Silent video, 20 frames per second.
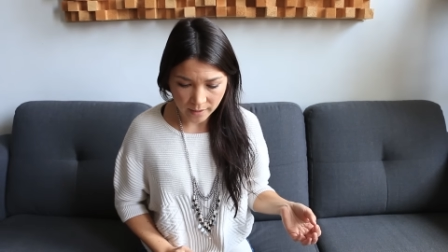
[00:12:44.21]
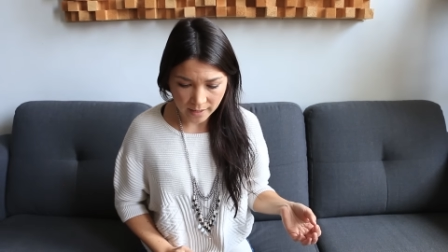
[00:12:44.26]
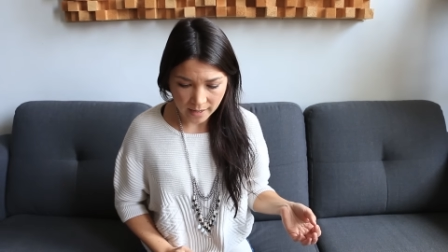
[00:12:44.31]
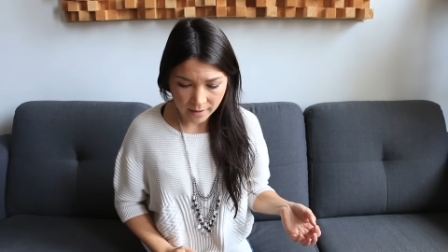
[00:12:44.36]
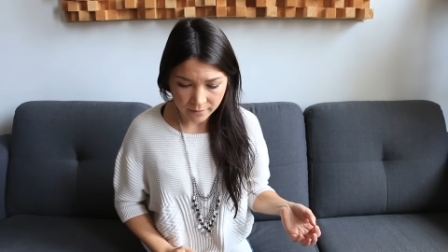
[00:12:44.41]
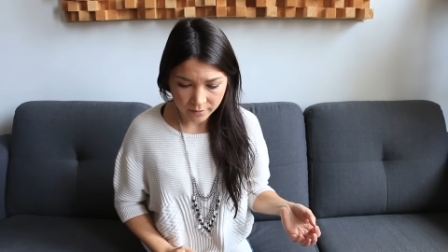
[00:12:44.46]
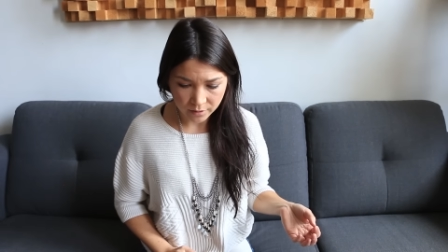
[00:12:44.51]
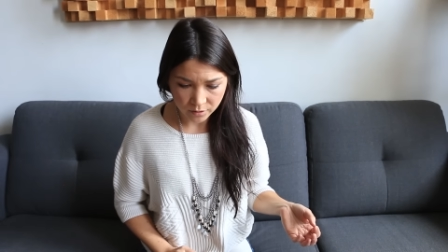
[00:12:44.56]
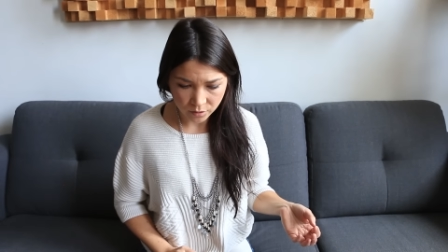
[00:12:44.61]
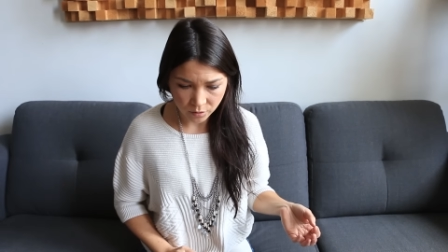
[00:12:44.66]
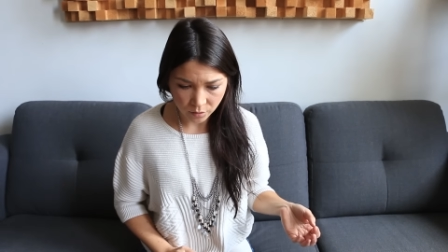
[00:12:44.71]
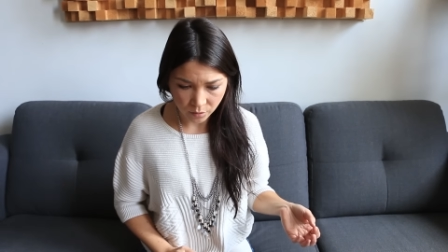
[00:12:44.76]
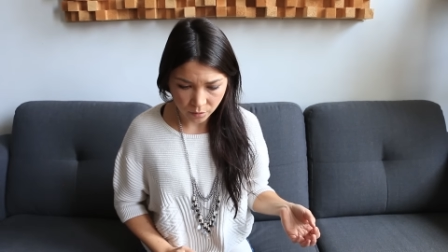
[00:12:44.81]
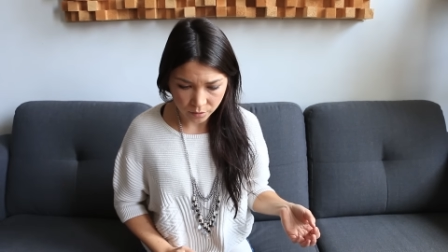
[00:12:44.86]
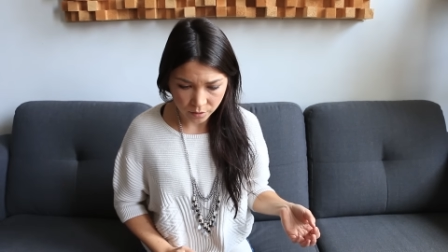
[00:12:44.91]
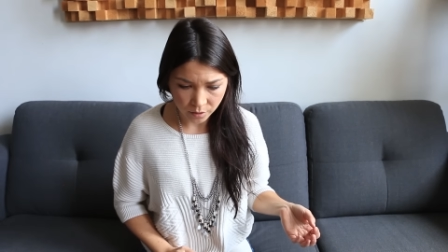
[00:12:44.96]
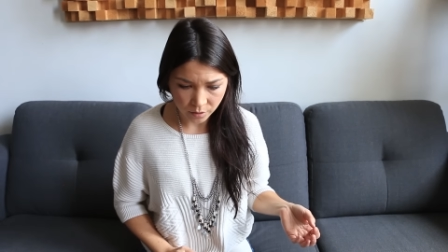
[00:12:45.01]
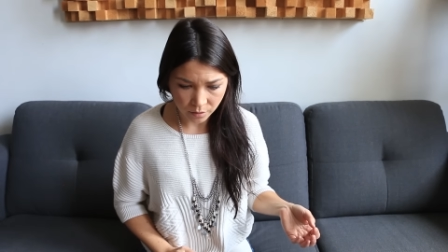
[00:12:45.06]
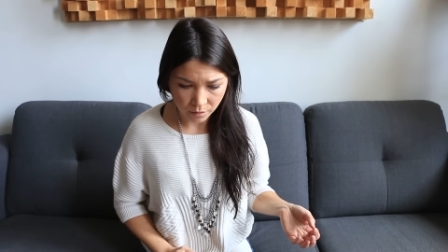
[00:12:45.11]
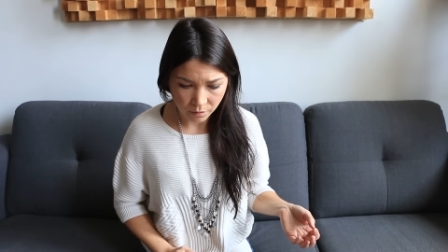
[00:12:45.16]
I haven't
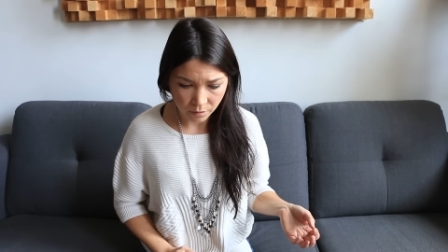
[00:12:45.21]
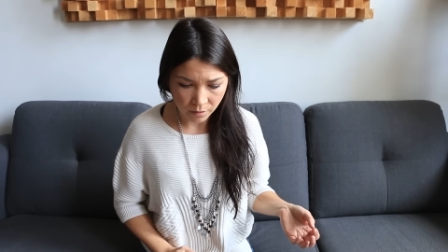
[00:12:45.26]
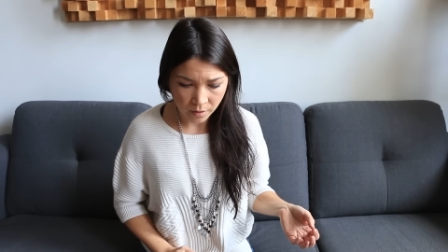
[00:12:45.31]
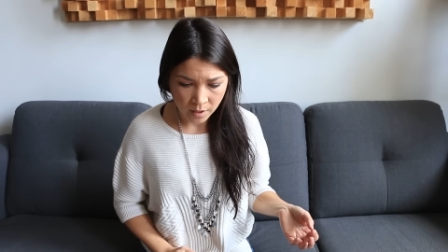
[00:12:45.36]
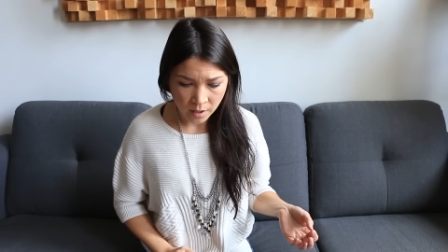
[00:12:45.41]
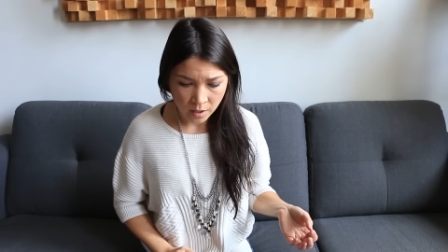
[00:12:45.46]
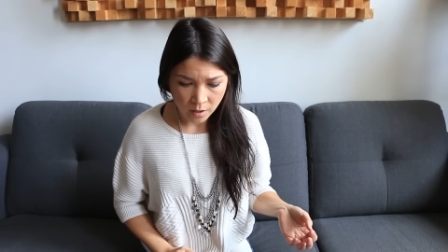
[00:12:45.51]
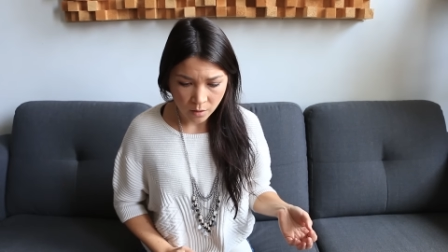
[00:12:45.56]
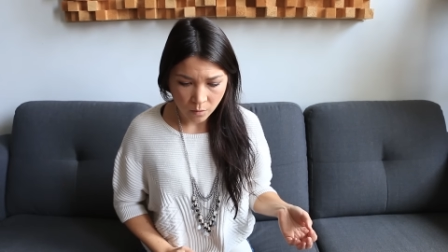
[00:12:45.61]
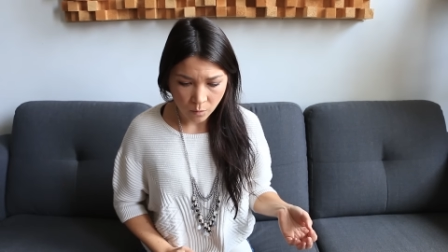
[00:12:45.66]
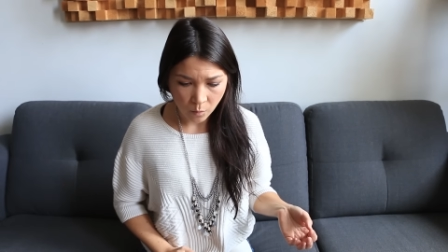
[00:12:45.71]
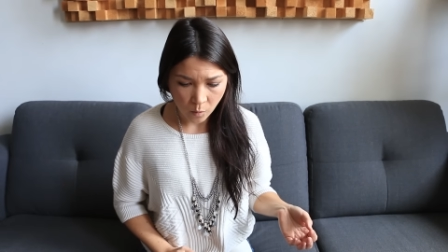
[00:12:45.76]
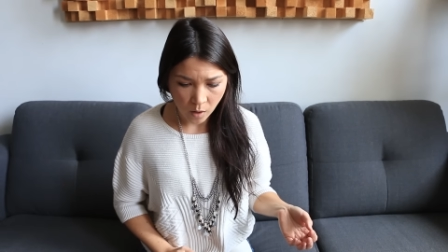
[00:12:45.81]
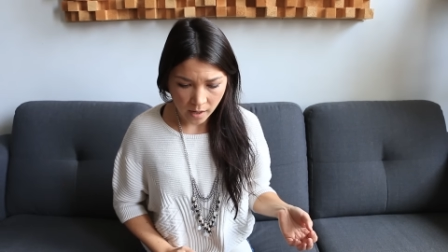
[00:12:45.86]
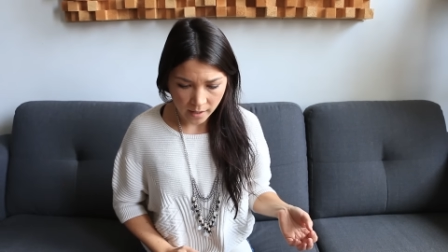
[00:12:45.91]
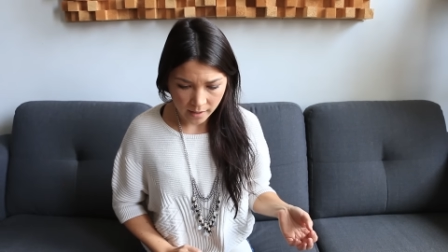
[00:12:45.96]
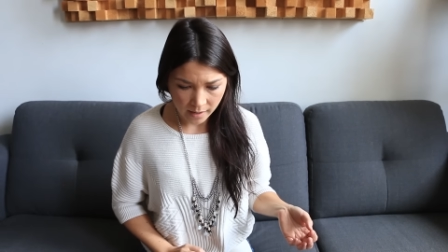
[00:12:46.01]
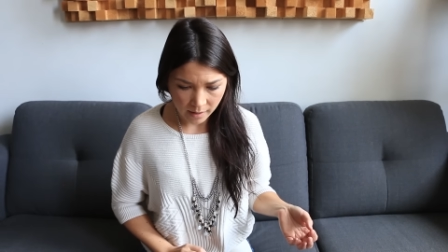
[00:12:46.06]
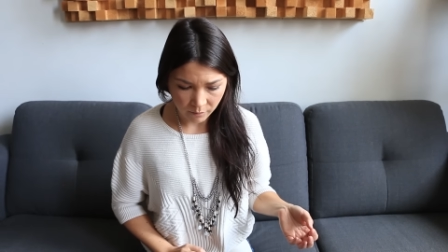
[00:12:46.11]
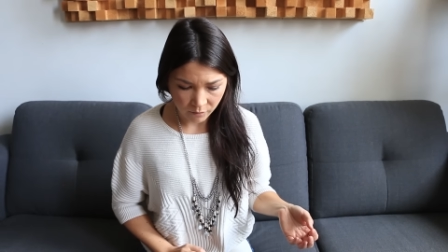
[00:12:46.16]
told you
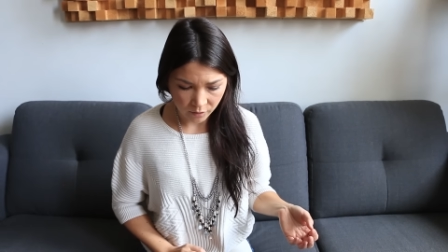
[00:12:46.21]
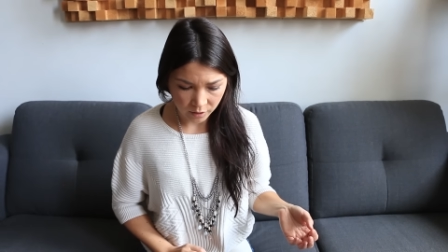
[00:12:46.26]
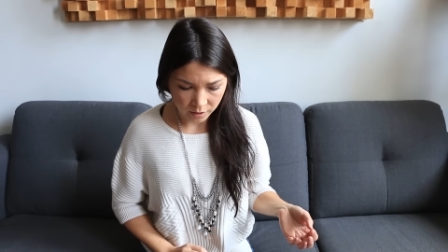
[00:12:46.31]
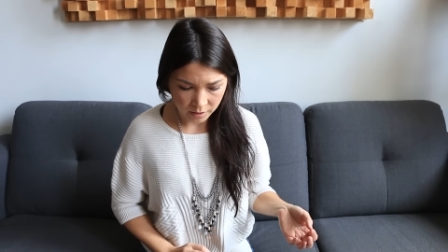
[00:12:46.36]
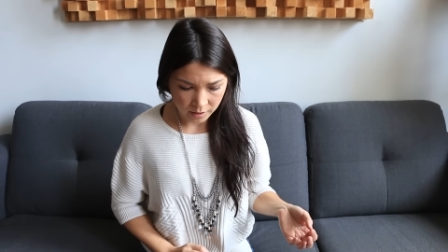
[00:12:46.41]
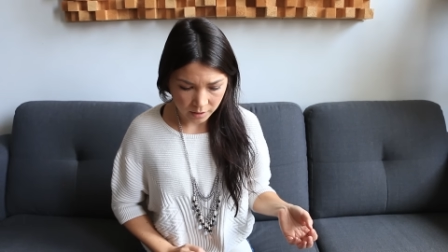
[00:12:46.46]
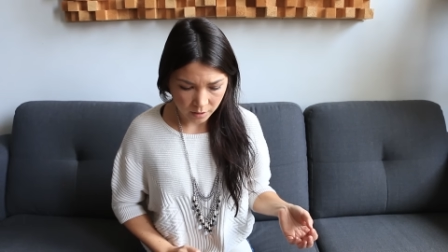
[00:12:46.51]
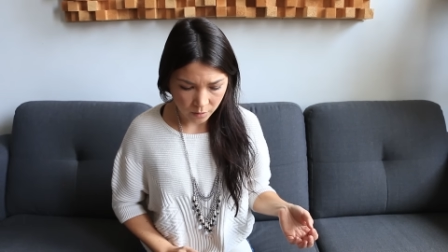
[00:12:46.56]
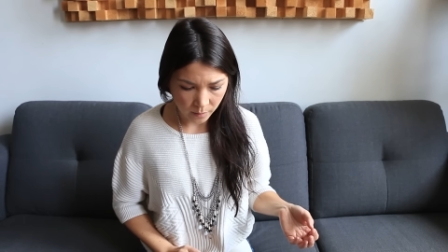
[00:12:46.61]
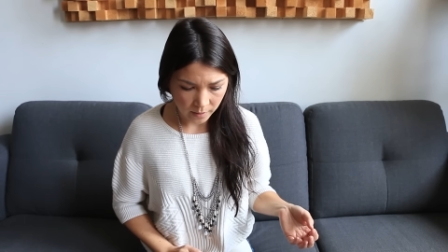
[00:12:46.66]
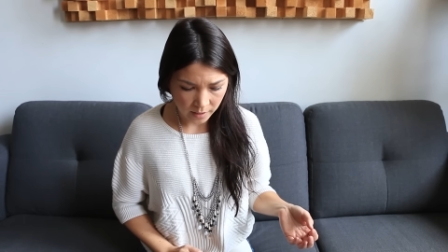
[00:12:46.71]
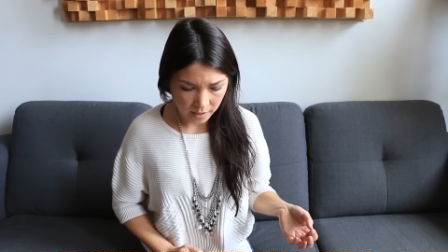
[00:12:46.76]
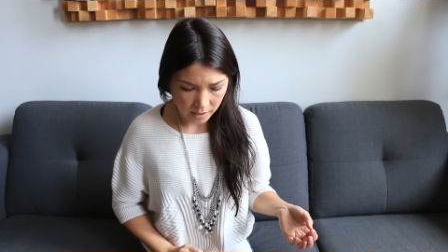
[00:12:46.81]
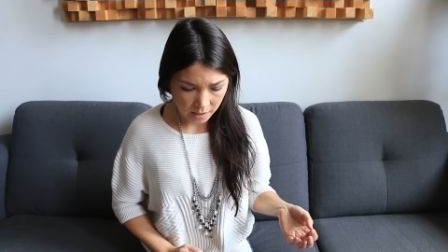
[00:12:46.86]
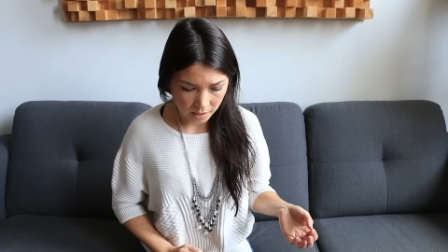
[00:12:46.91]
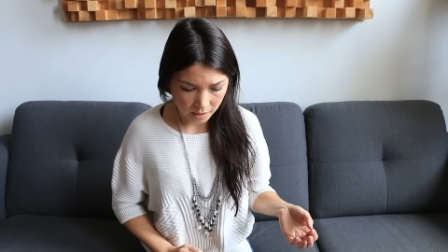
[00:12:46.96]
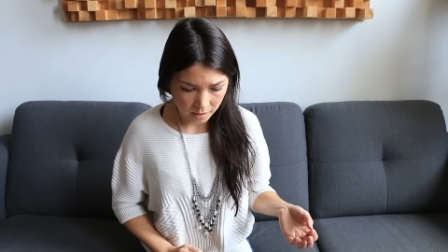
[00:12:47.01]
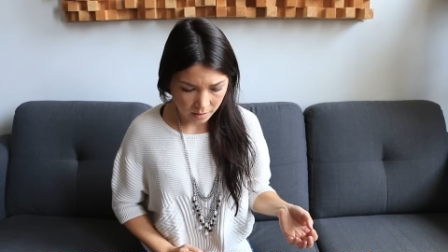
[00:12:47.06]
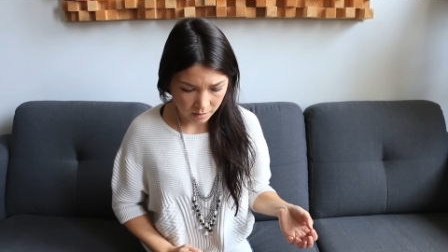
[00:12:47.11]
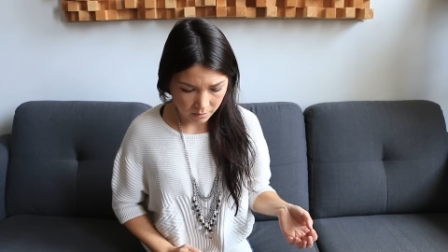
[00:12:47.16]
why I'm really
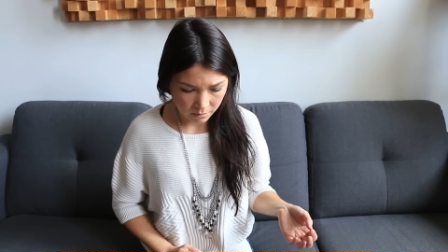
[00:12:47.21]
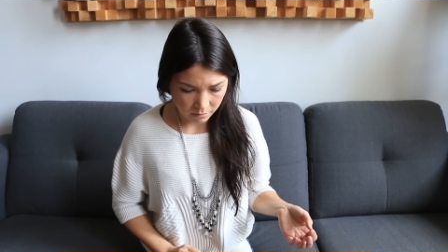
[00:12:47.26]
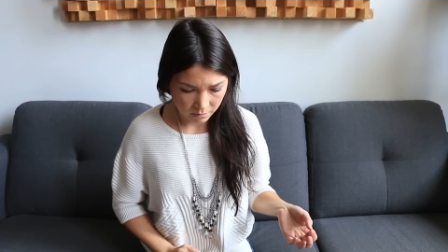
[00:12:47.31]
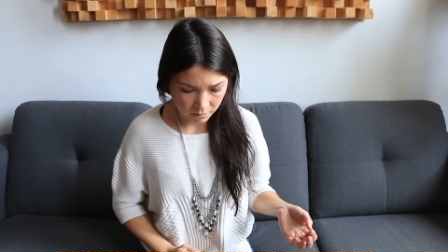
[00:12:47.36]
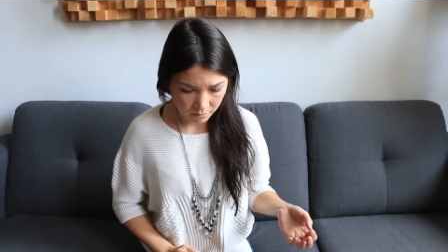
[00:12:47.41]
quitting.